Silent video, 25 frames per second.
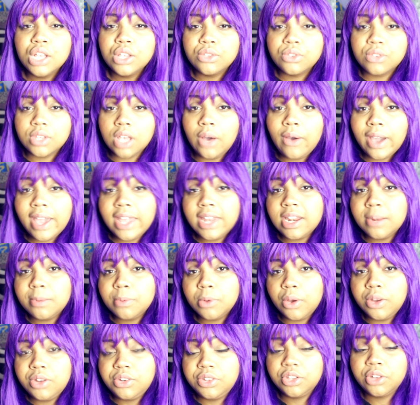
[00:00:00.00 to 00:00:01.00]
So I ended up
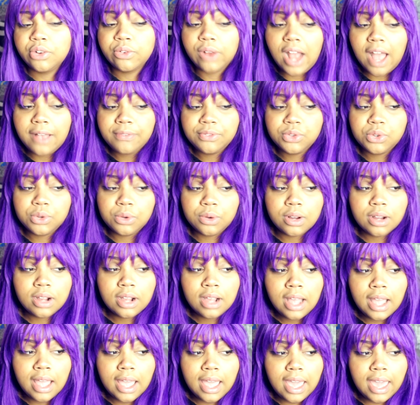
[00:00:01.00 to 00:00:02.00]
going to the craft store
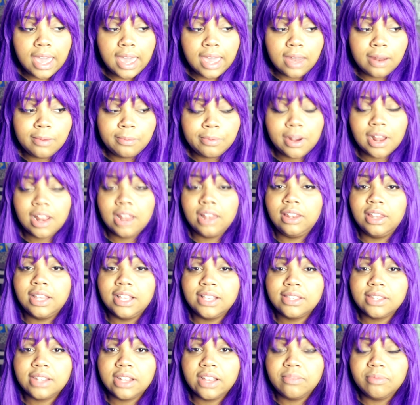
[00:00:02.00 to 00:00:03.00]
and brought a
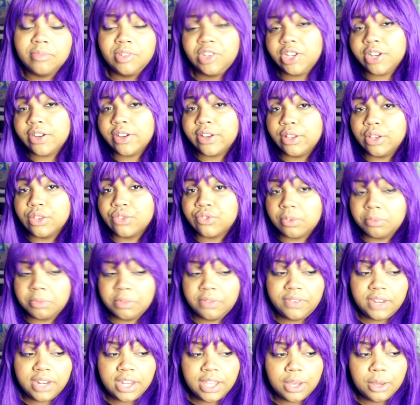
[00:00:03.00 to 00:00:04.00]
list of materials from the
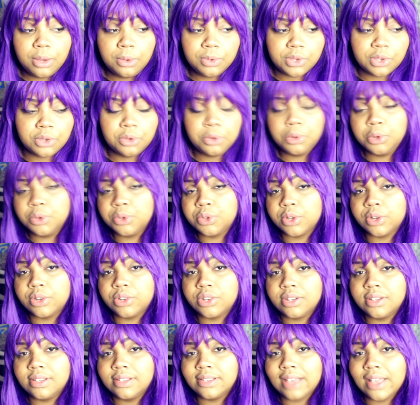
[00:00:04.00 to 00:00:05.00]
videos and Google
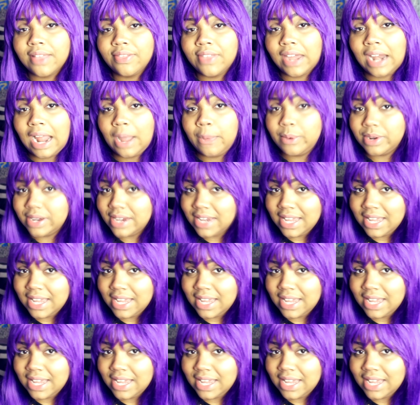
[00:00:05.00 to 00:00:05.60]
searches that I would